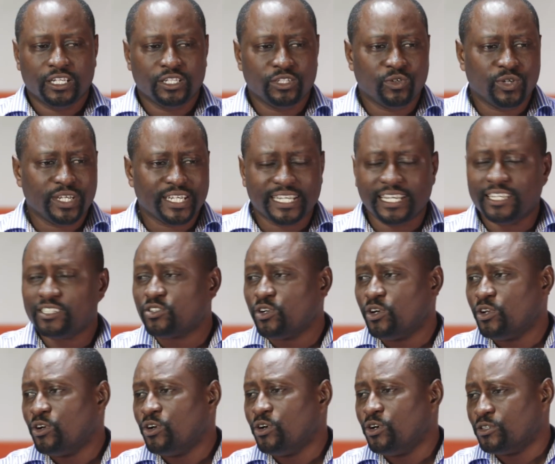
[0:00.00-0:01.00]
you know,
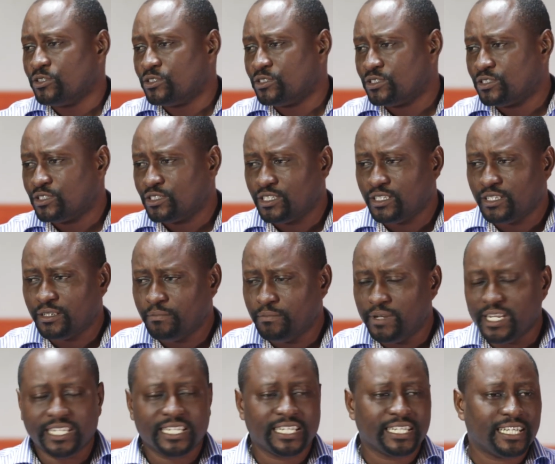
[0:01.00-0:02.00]
against all odds,
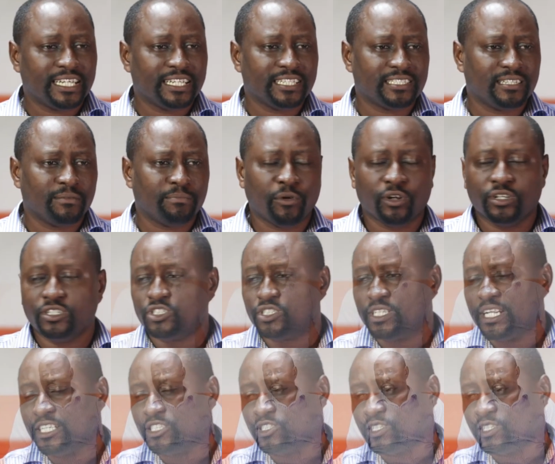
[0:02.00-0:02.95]
playing against the Polish